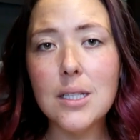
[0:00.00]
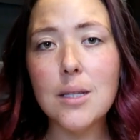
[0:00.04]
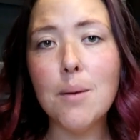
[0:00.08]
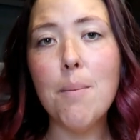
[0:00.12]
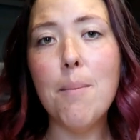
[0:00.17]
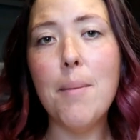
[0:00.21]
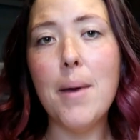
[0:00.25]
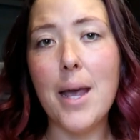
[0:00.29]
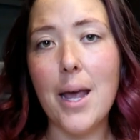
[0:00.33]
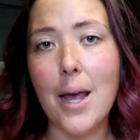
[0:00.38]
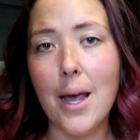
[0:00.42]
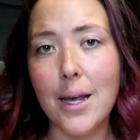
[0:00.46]

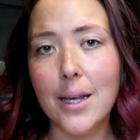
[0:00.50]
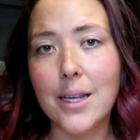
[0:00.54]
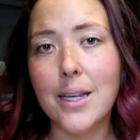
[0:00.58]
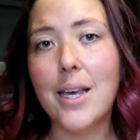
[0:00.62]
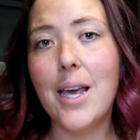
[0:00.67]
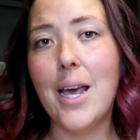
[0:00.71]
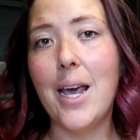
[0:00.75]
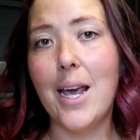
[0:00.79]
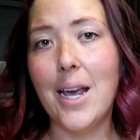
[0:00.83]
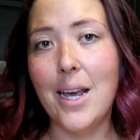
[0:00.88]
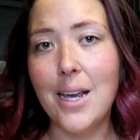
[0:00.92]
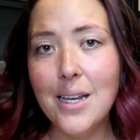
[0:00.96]
some
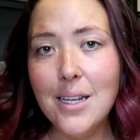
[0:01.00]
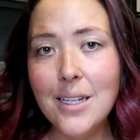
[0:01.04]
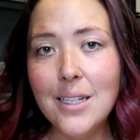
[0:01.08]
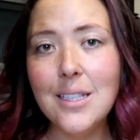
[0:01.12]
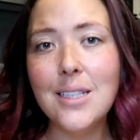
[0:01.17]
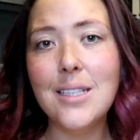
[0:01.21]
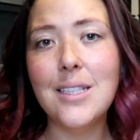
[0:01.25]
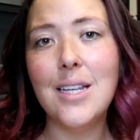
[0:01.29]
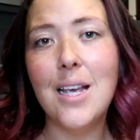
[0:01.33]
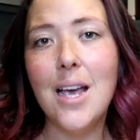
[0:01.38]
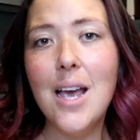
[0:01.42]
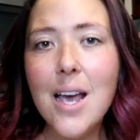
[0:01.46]

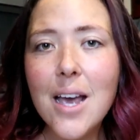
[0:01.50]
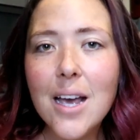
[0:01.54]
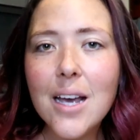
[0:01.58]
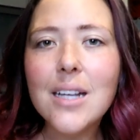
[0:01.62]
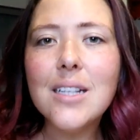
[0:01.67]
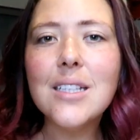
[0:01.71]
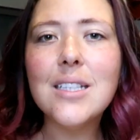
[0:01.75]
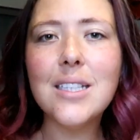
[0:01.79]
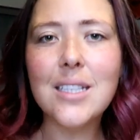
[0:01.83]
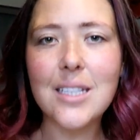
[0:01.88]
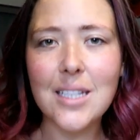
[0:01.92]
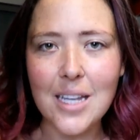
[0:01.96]
pancakes
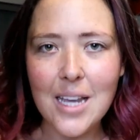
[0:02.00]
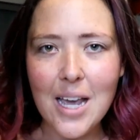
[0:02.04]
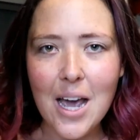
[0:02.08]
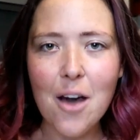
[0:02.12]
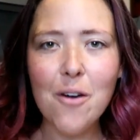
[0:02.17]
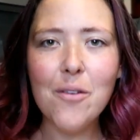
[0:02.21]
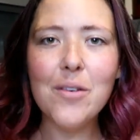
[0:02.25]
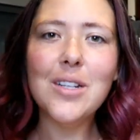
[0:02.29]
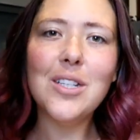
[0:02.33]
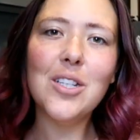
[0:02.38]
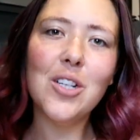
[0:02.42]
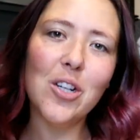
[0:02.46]
and see
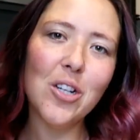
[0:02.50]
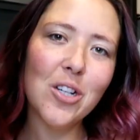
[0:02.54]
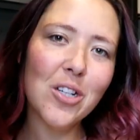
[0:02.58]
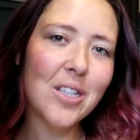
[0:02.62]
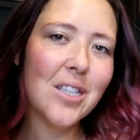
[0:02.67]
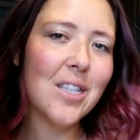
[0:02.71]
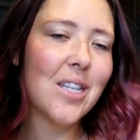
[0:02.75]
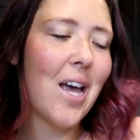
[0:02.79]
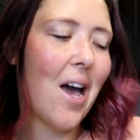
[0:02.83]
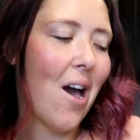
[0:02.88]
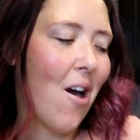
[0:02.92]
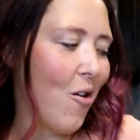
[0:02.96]
how it
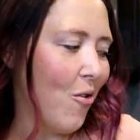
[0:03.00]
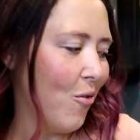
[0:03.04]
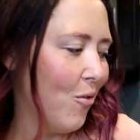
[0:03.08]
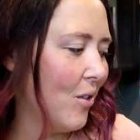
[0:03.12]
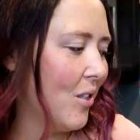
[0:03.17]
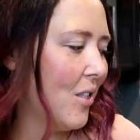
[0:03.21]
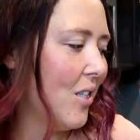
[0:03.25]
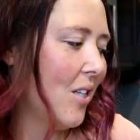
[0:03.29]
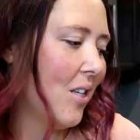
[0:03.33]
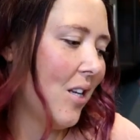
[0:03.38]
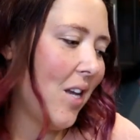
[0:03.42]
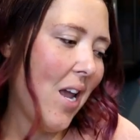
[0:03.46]
turns
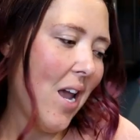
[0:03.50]
out.